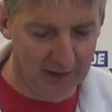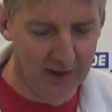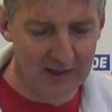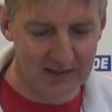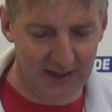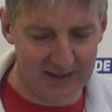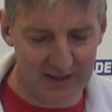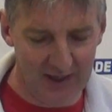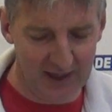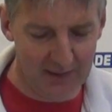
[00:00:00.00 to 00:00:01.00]
So that's it
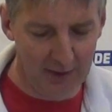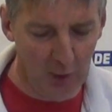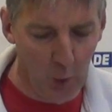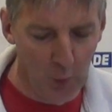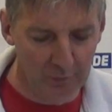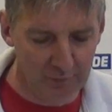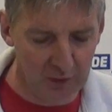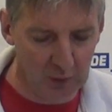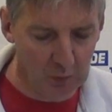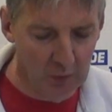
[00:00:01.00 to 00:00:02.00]
anyway, an
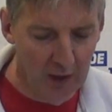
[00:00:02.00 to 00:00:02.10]
overview